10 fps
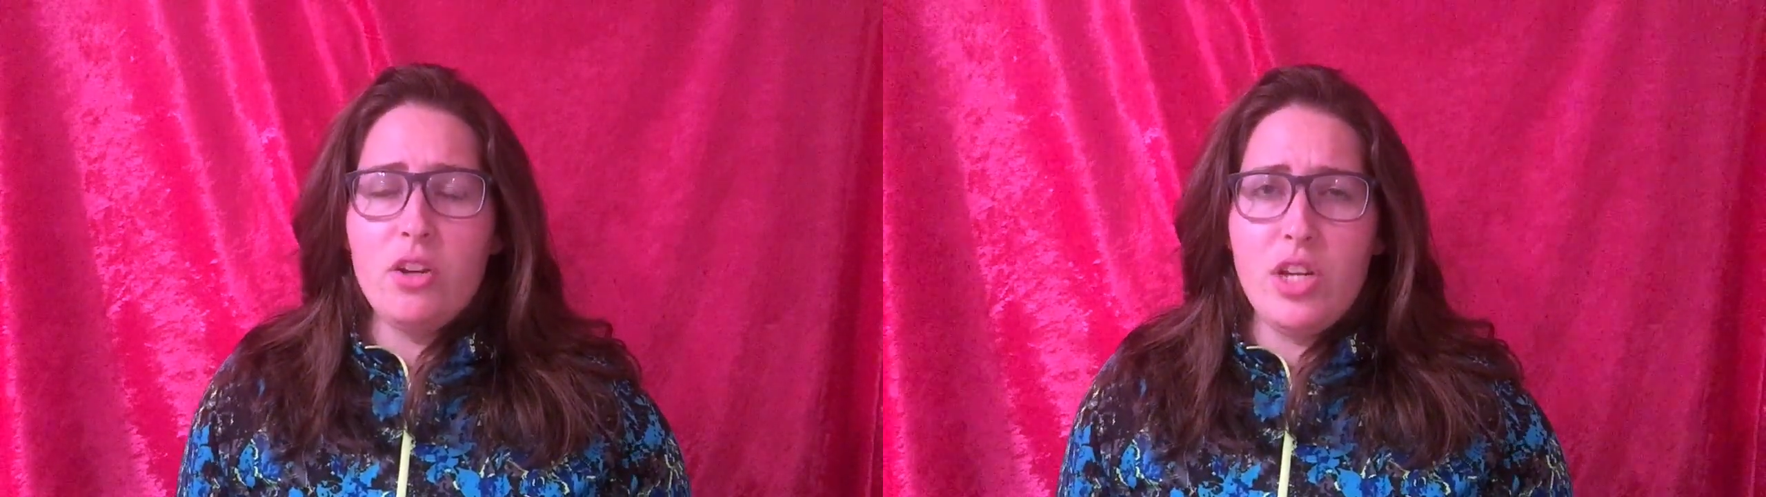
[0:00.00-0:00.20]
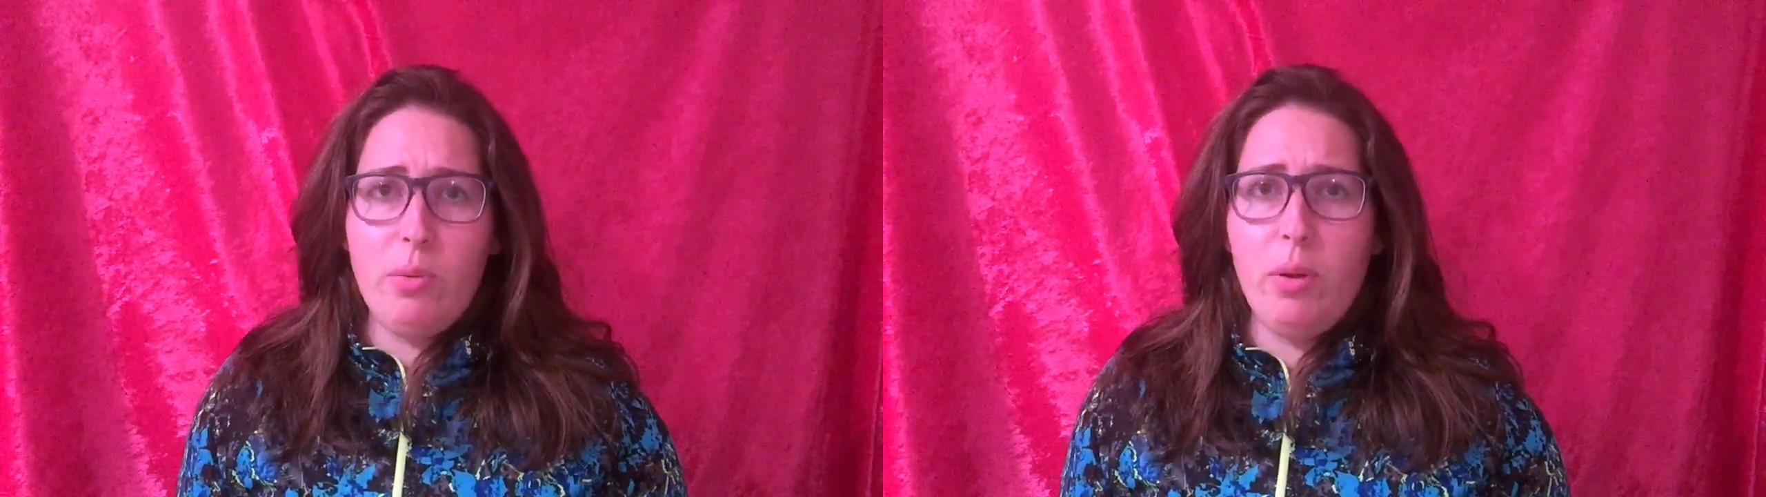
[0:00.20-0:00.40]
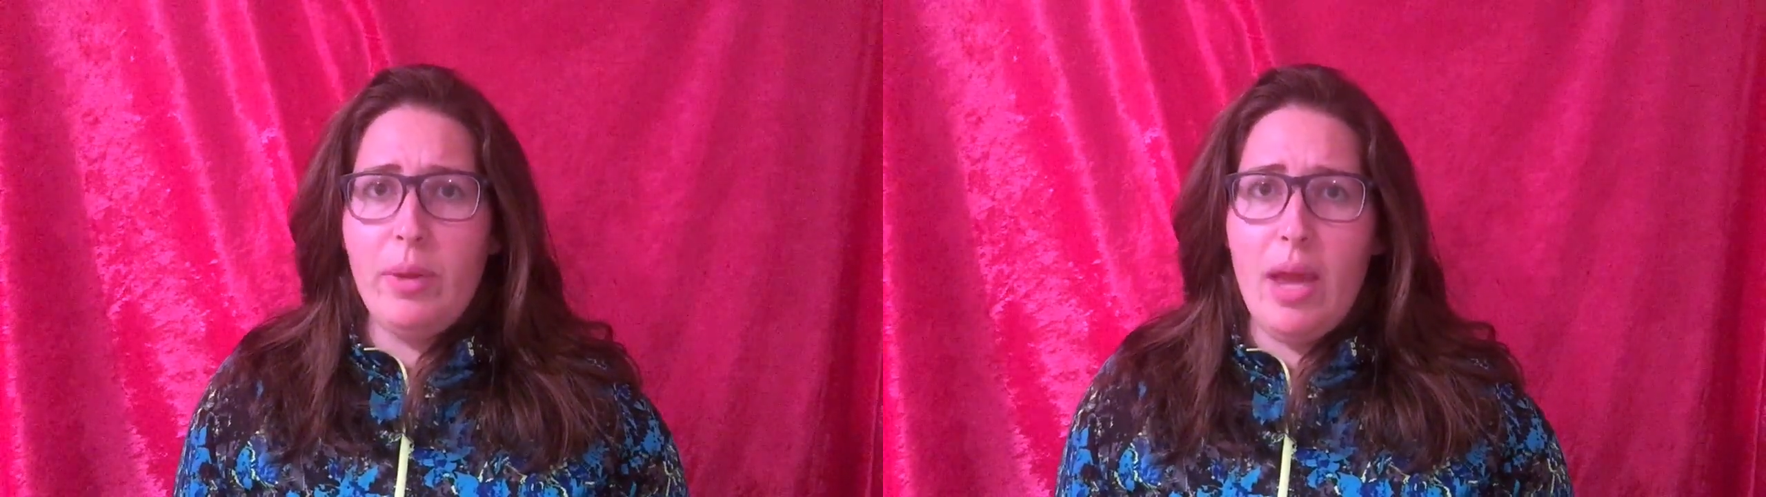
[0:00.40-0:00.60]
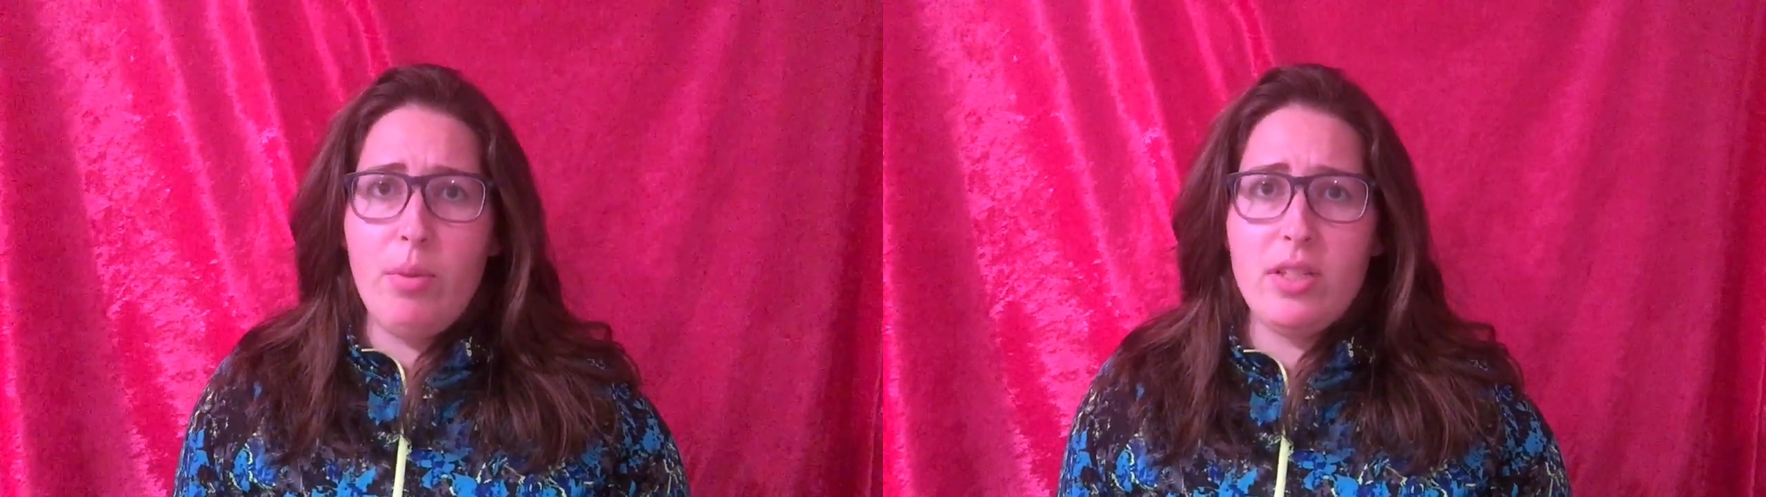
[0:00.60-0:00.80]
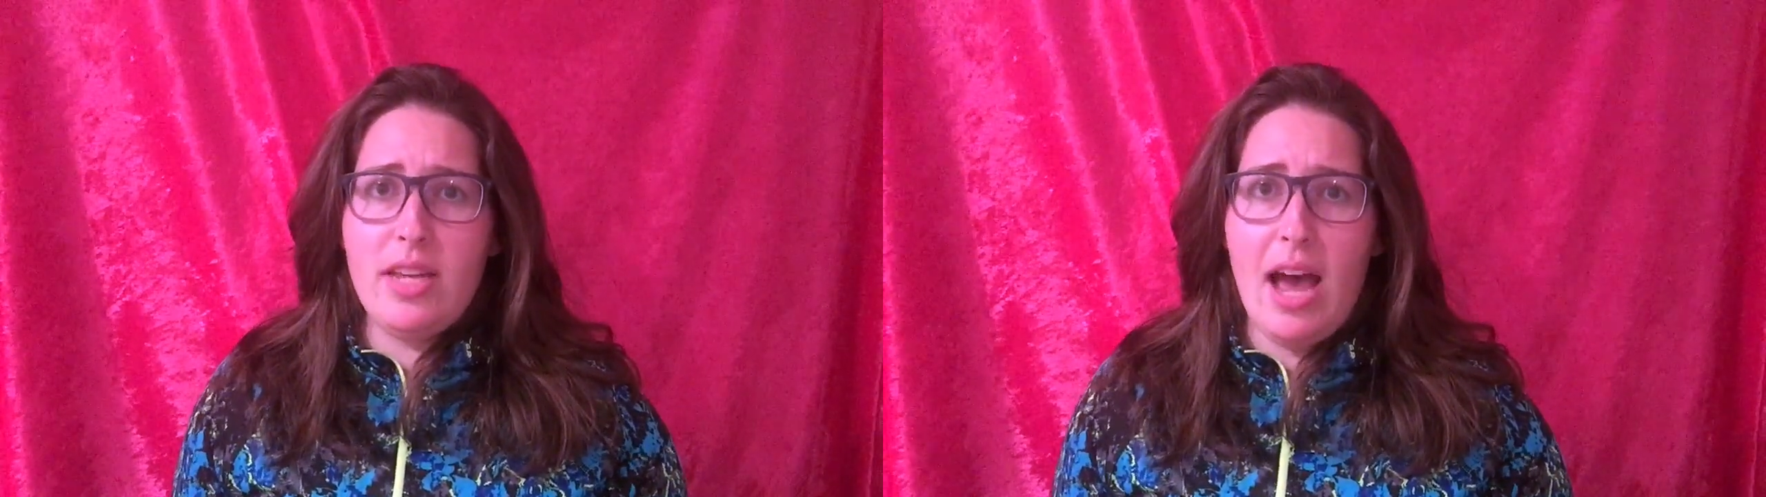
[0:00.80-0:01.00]
she will be
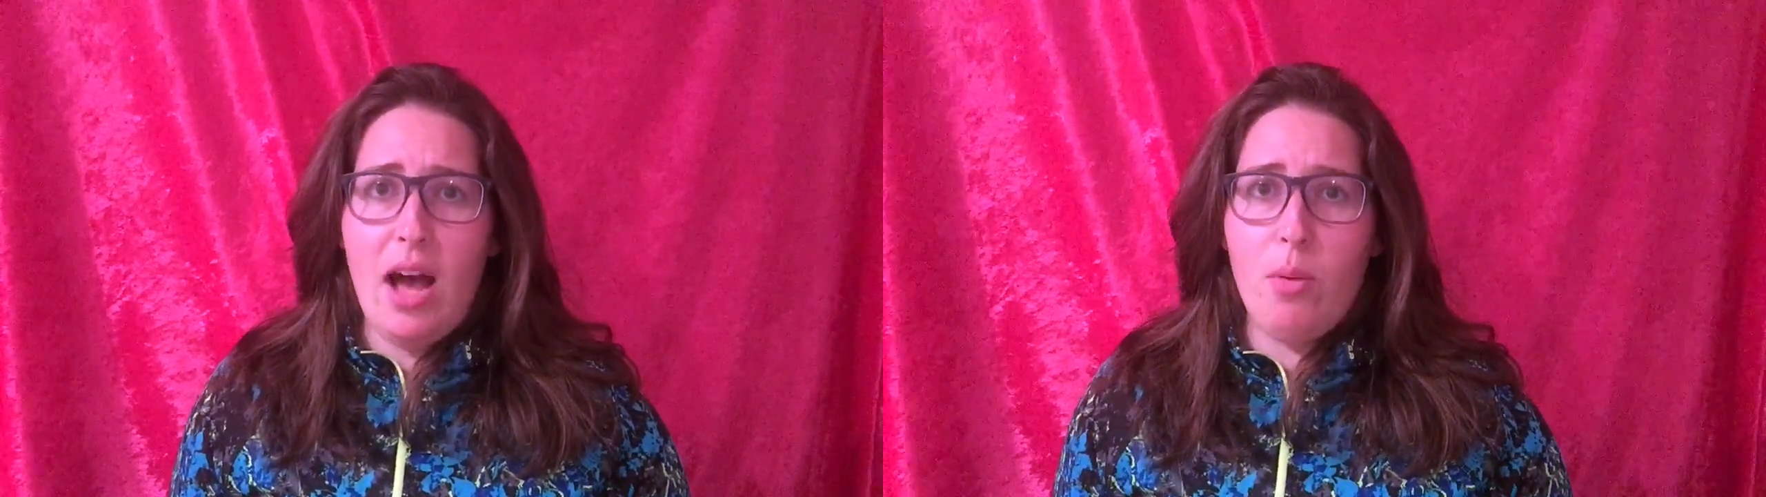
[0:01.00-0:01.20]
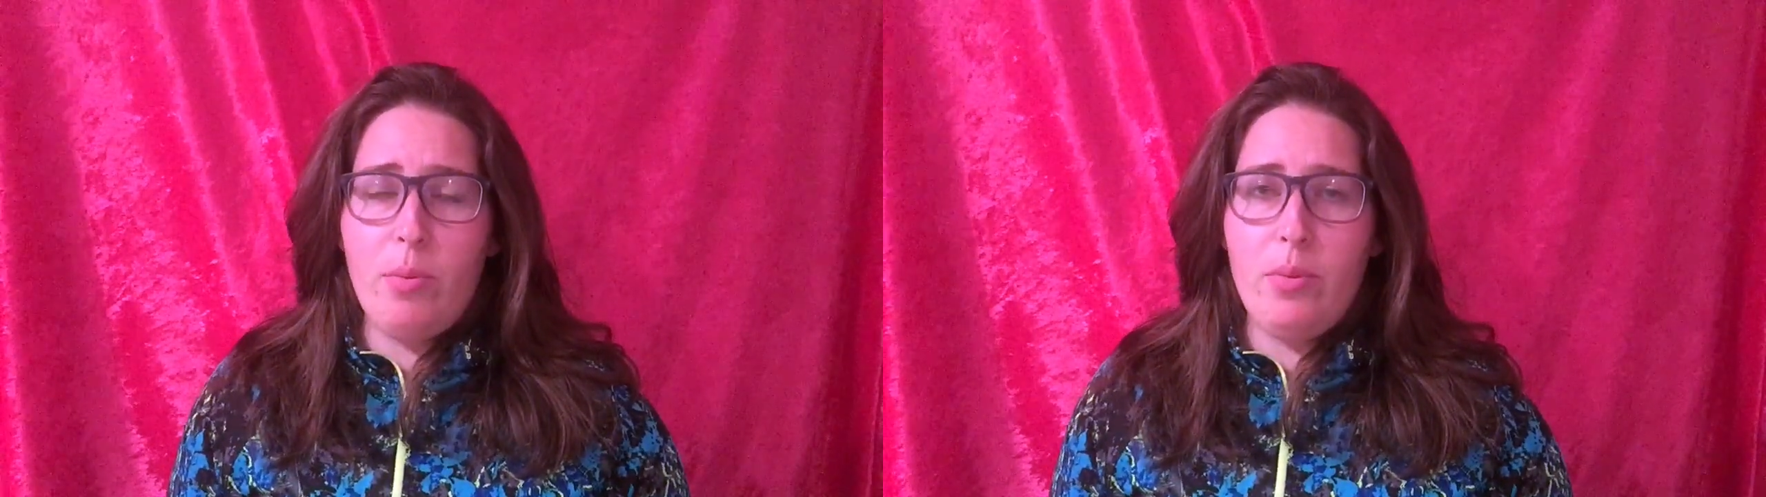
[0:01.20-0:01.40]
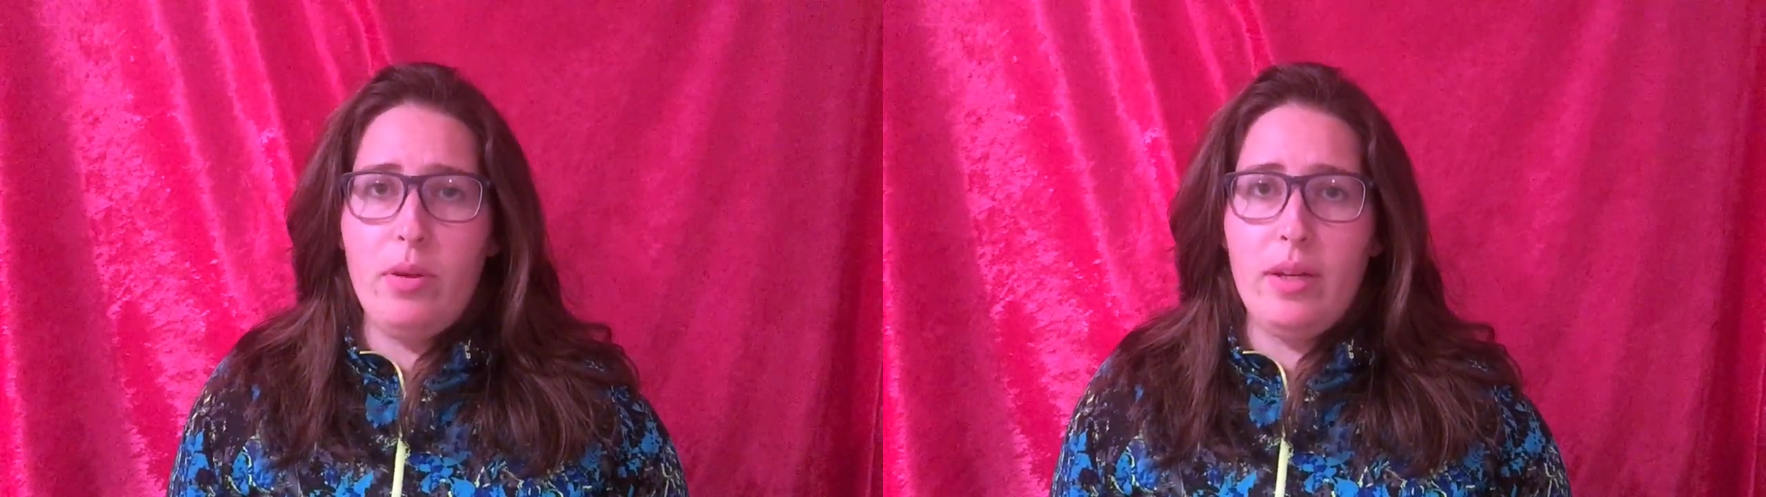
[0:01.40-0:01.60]
able to help